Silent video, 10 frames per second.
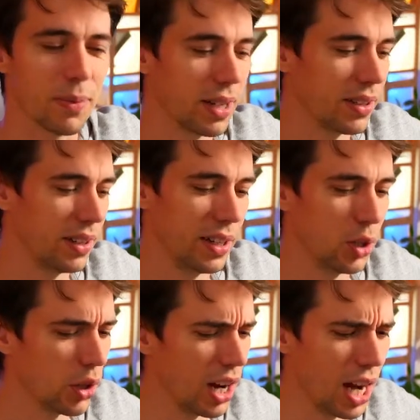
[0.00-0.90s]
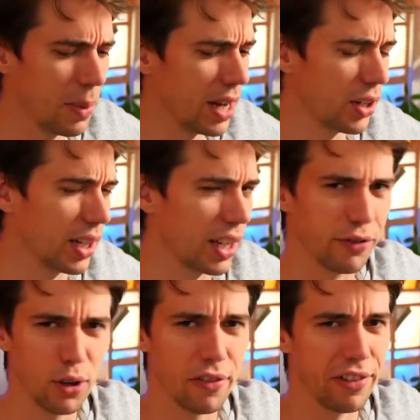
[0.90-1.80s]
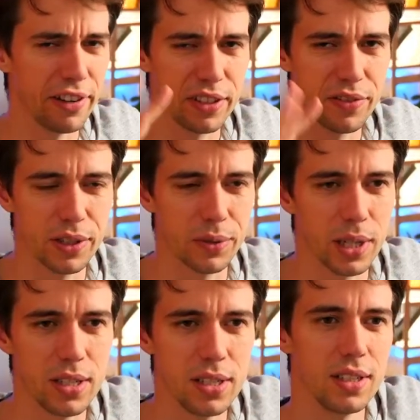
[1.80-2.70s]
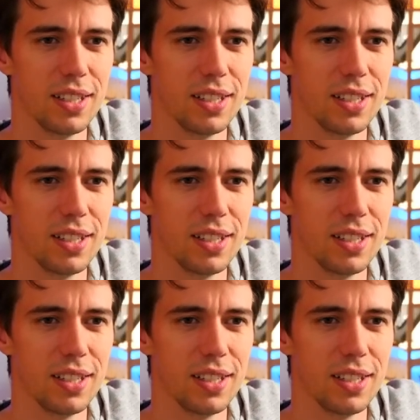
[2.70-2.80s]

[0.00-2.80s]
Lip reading: But in Yokohama, I tried like 4 or 5 different ones.